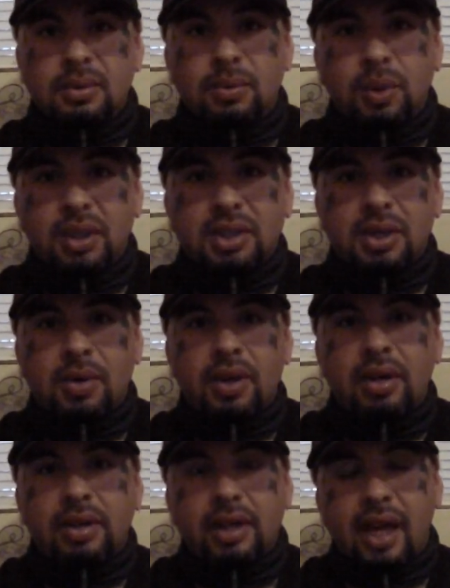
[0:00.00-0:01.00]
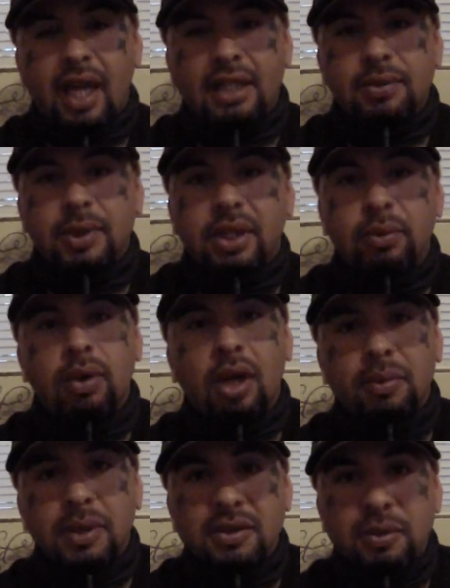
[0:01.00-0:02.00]
What's going on, you guys? Ricky
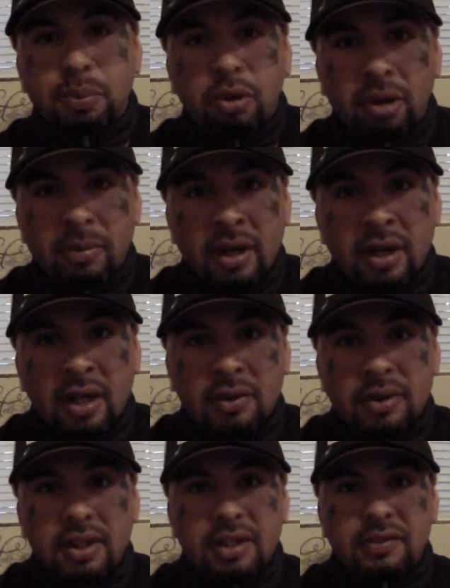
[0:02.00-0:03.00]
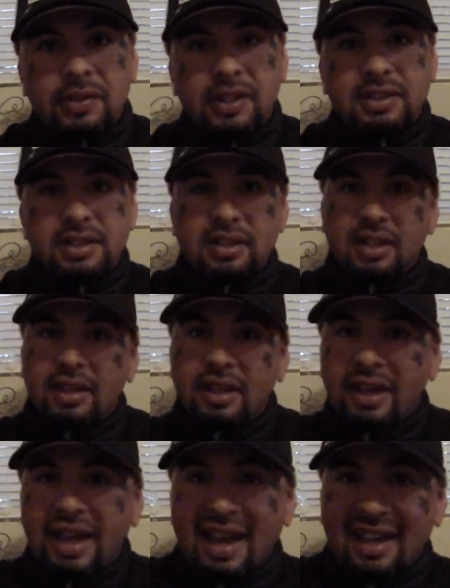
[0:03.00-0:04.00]
Robles with Poorman Aqueduct Fishing,
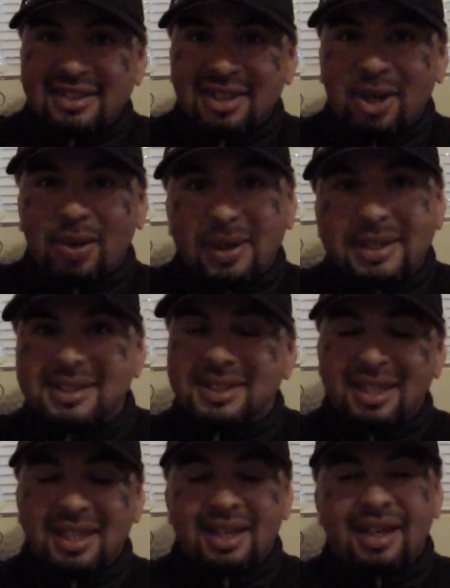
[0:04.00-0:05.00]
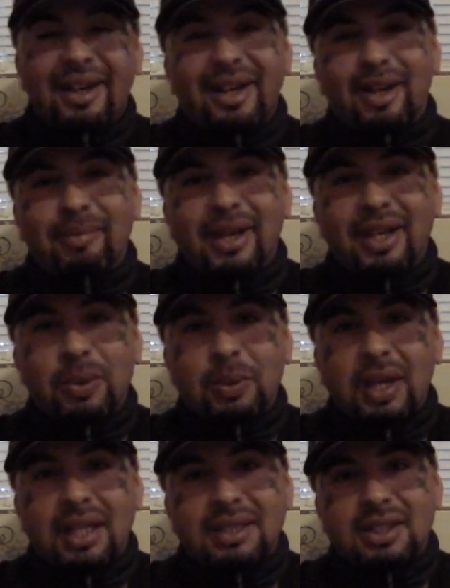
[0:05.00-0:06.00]
as always.
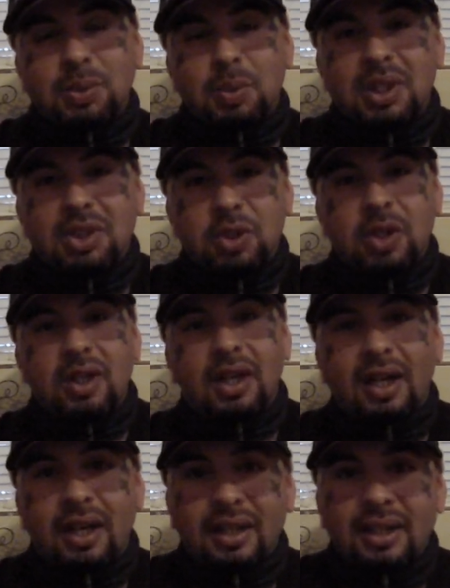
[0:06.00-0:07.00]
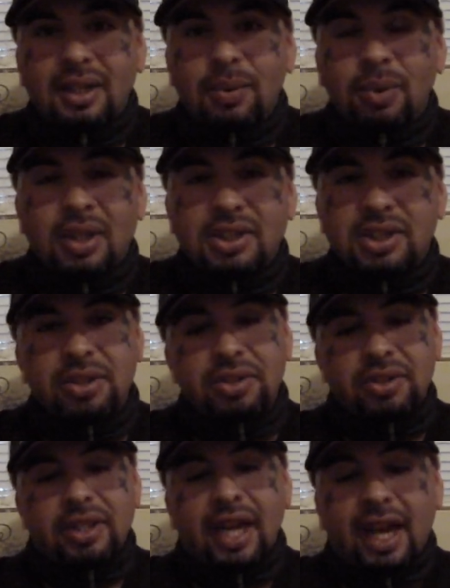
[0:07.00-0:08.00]
Anyways, just want to show
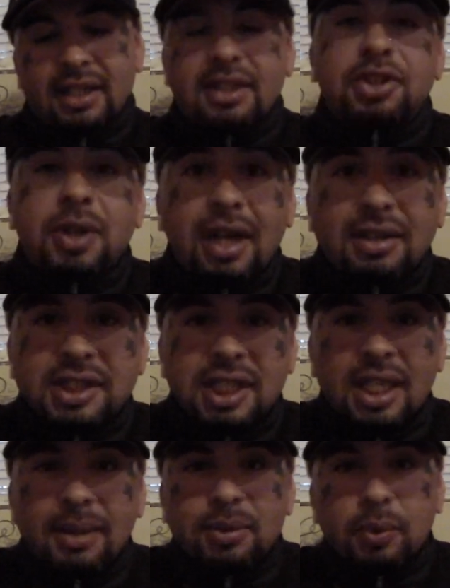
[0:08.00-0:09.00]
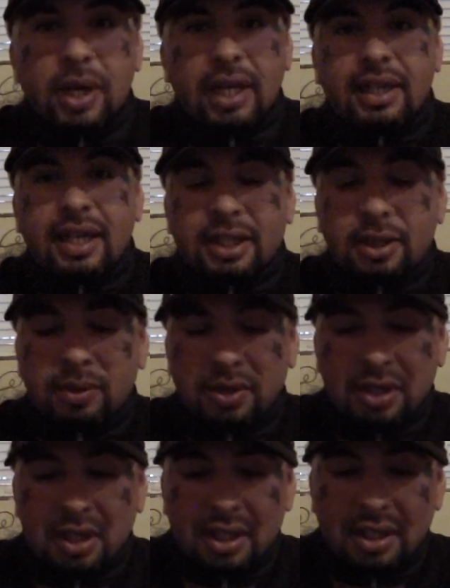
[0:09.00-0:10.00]
you guys a trout setups what I got
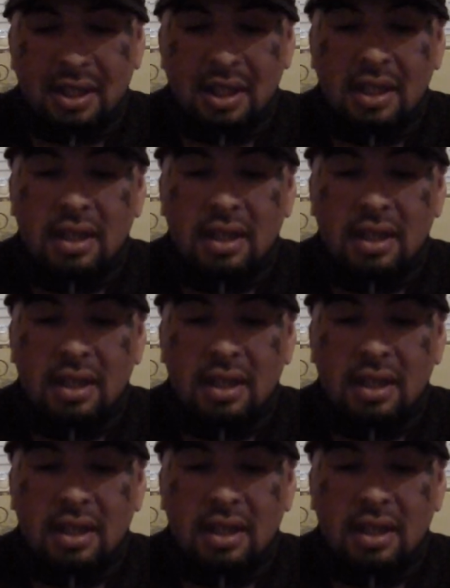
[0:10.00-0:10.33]
going on